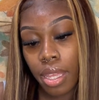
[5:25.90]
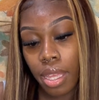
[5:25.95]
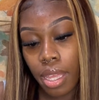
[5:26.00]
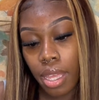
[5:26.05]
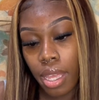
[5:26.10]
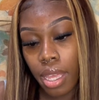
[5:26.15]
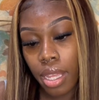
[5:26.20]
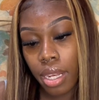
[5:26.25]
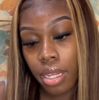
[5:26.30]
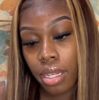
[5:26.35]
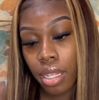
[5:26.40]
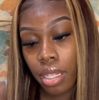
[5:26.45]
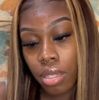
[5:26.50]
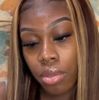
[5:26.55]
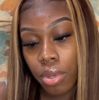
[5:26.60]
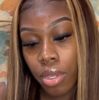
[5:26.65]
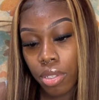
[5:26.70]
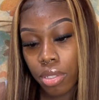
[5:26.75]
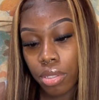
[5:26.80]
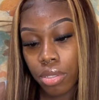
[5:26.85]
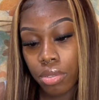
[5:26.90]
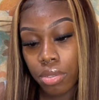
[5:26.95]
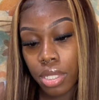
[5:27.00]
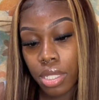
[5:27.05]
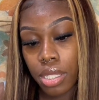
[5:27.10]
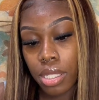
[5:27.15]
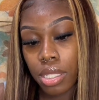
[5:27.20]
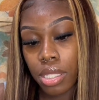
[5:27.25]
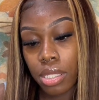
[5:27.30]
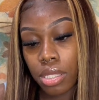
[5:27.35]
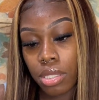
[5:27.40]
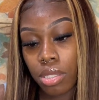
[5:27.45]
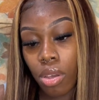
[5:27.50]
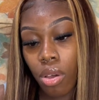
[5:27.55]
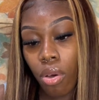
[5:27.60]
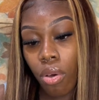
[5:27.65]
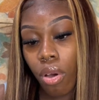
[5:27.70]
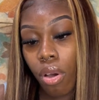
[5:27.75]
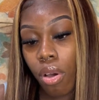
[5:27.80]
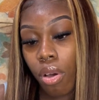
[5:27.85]
And another way you can do it is go
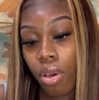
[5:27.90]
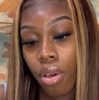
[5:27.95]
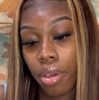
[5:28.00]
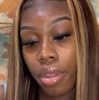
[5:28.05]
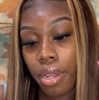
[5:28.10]
on